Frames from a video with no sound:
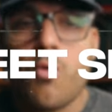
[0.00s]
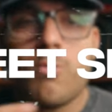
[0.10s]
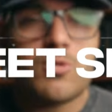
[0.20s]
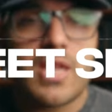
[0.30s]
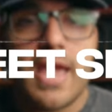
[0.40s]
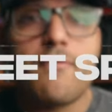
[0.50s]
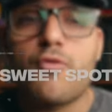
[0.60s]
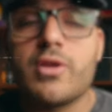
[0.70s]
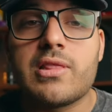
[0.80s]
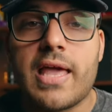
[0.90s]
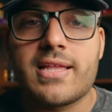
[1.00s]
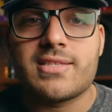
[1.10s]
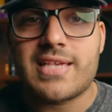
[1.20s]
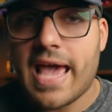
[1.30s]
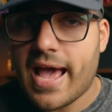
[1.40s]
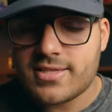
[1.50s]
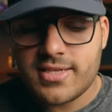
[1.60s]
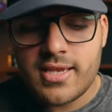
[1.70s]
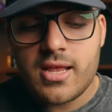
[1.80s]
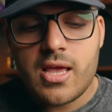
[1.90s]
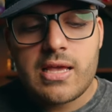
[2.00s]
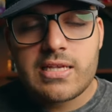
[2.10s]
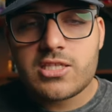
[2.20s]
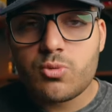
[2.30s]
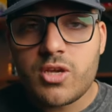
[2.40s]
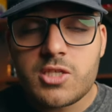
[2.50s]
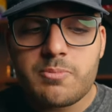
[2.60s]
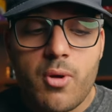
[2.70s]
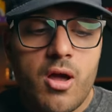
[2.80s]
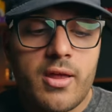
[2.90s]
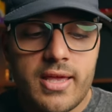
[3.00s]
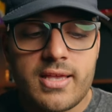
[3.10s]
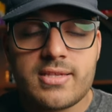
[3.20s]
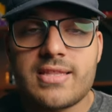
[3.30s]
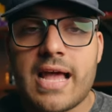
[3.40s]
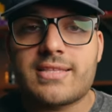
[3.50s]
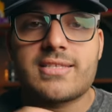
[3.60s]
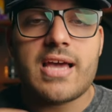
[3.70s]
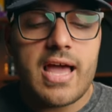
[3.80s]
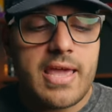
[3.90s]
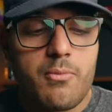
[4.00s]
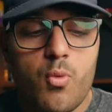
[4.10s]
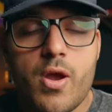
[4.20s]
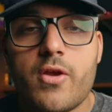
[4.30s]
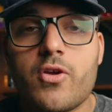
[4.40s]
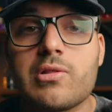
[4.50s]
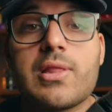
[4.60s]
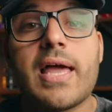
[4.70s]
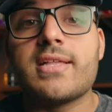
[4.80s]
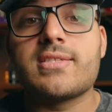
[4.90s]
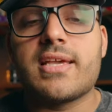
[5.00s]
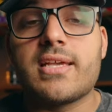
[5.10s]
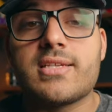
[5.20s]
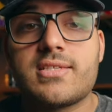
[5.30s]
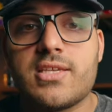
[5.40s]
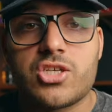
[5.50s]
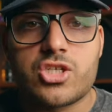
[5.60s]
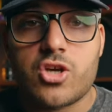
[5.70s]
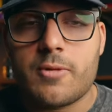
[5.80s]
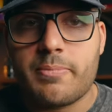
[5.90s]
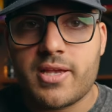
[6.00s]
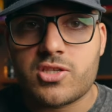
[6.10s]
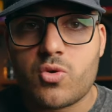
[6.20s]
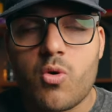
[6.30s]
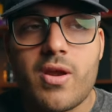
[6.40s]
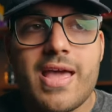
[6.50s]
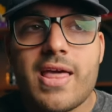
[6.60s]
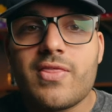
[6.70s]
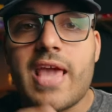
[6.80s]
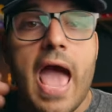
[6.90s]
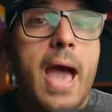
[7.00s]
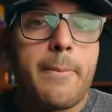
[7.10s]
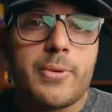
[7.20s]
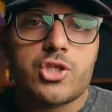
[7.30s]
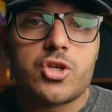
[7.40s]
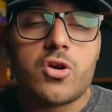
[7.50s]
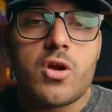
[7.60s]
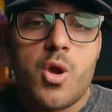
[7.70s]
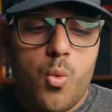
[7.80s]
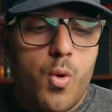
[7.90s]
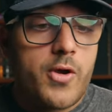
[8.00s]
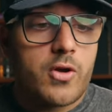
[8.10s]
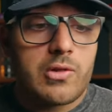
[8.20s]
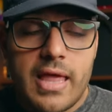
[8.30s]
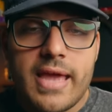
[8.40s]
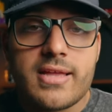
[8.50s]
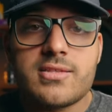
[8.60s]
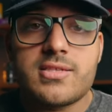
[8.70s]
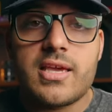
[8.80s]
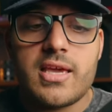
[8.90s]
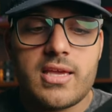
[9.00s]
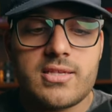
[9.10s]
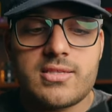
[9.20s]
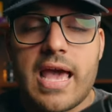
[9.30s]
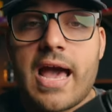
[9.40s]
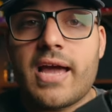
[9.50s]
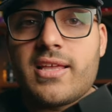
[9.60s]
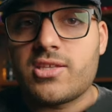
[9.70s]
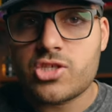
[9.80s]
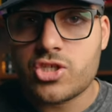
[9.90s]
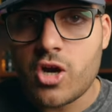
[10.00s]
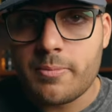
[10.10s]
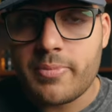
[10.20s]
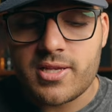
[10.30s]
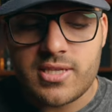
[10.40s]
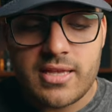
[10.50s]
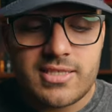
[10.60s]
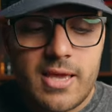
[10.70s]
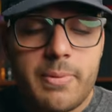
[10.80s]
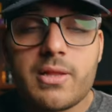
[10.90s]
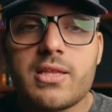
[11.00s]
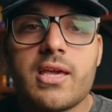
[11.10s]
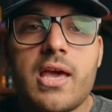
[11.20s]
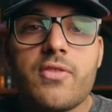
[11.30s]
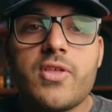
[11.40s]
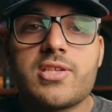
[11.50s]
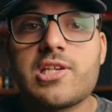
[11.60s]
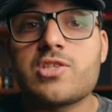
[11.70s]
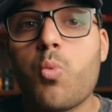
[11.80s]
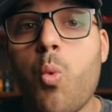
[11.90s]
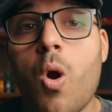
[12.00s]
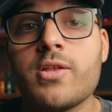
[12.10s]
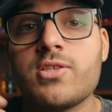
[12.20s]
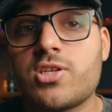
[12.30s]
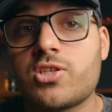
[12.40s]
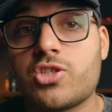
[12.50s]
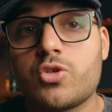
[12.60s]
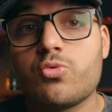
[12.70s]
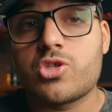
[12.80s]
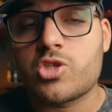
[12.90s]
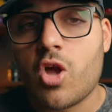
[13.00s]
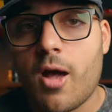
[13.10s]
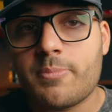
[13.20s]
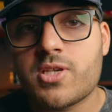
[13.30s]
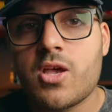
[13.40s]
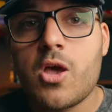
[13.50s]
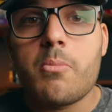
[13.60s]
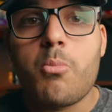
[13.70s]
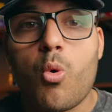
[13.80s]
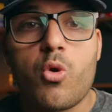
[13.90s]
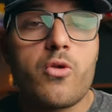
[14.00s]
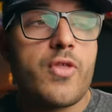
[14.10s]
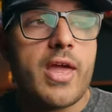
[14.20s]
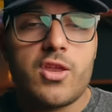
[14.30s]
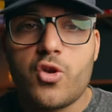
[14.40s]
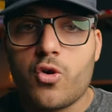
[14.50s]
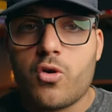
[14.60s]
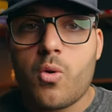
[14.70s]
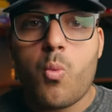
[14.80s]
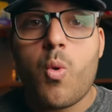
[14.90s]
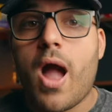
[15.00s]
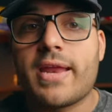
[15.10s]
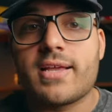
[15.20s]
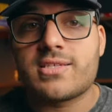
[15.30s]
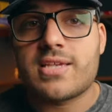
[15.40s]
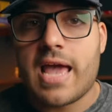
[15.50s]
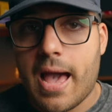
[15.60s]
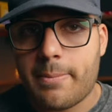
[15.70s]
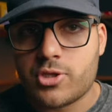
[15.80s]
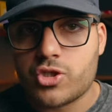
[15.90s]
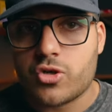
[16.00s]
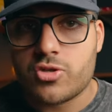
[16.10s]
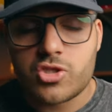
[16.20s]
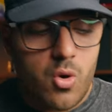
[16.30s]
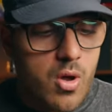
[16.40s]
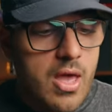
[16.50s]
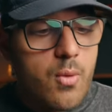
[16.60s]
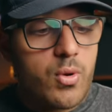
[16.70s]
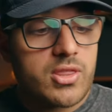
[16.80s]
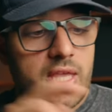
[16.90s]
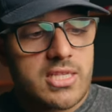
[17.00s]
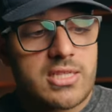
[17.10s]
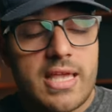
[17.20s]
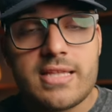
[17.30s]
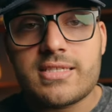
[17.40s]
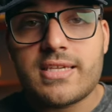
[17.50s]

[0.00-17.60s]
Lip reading: almost every lens has it. Sweet spot is that time where your lens is the sharpest, or the aperture where your lens is at its sharpest. And typically, this is 1 to 2 stops more than your widest aperture. So with this lens